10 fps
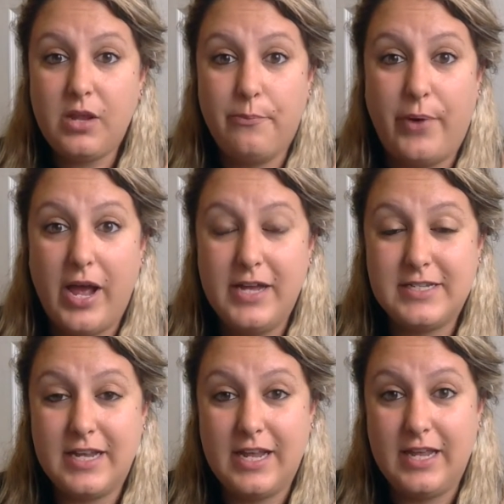But
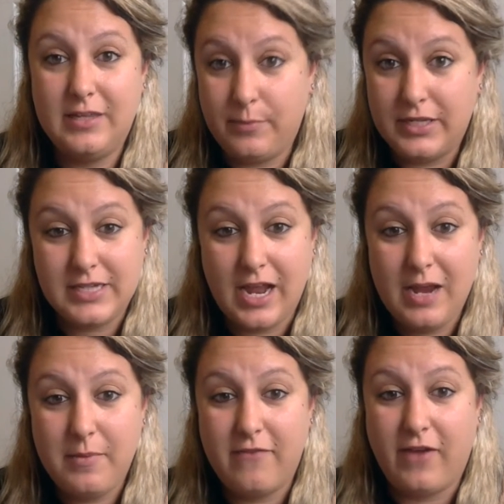in the
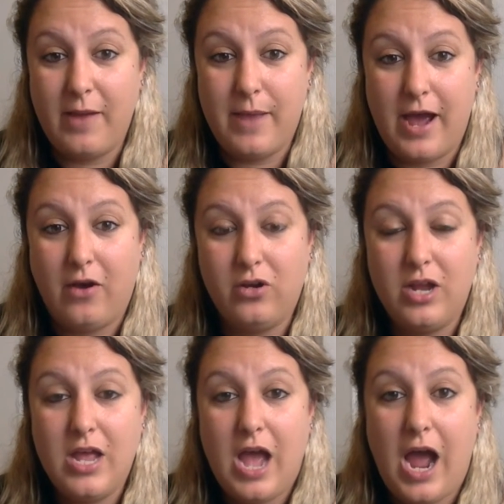meantime, if I'm out,
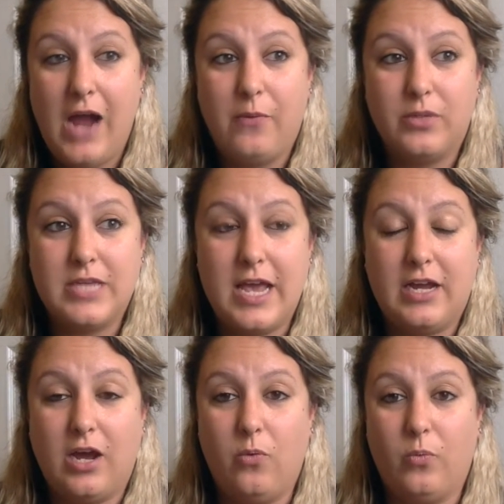I will
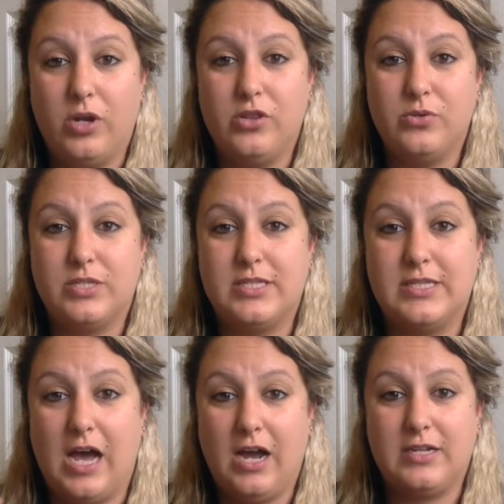take one of those
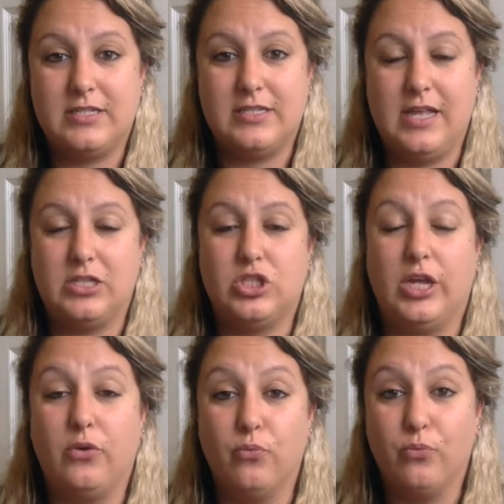socks that's
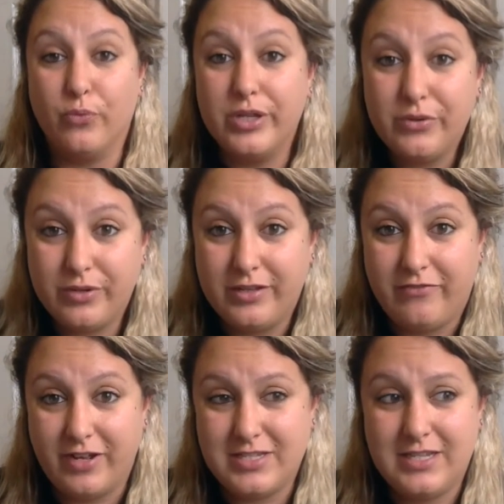like really, really
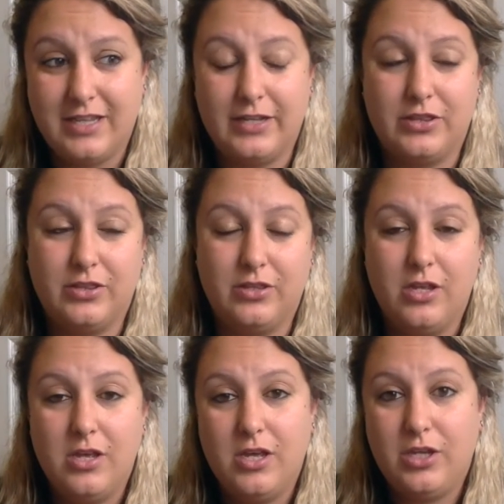fuzzy, like
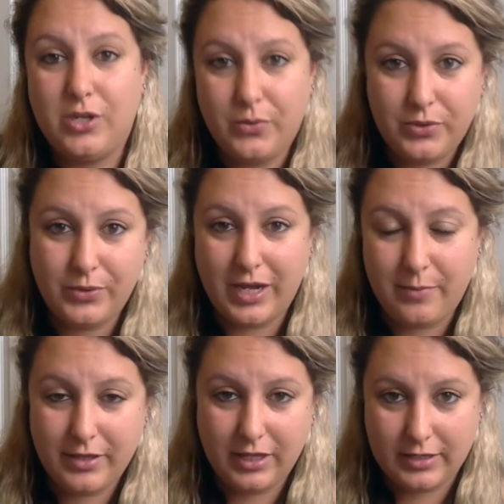you get
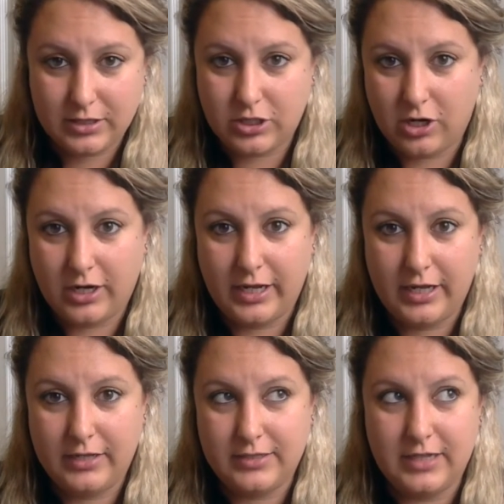them in like the
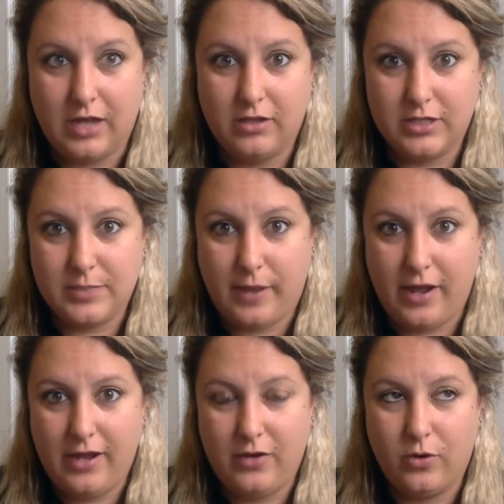Target dollar
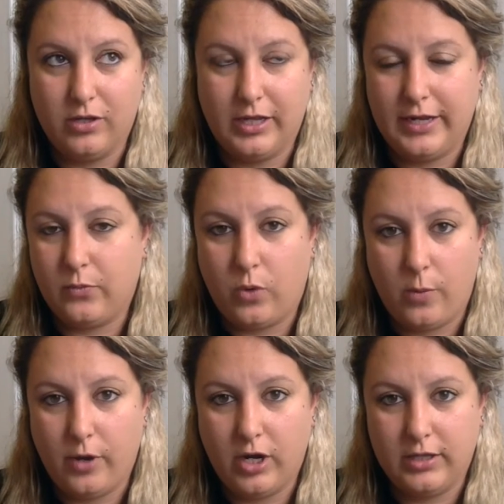spot or like
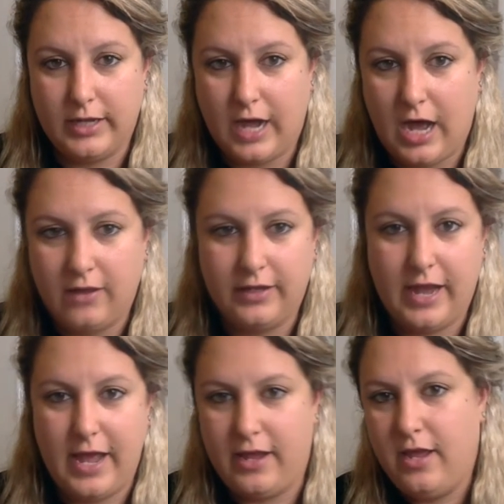Walmart, like
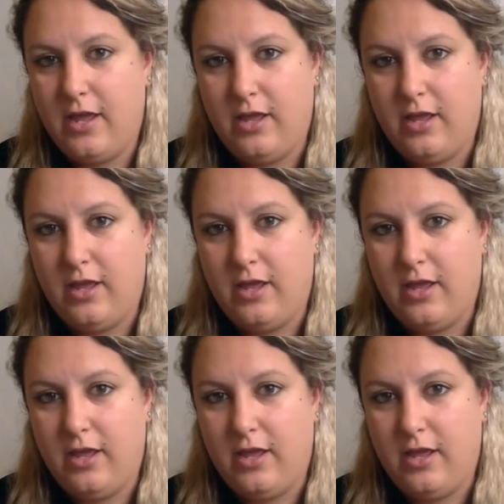holiday.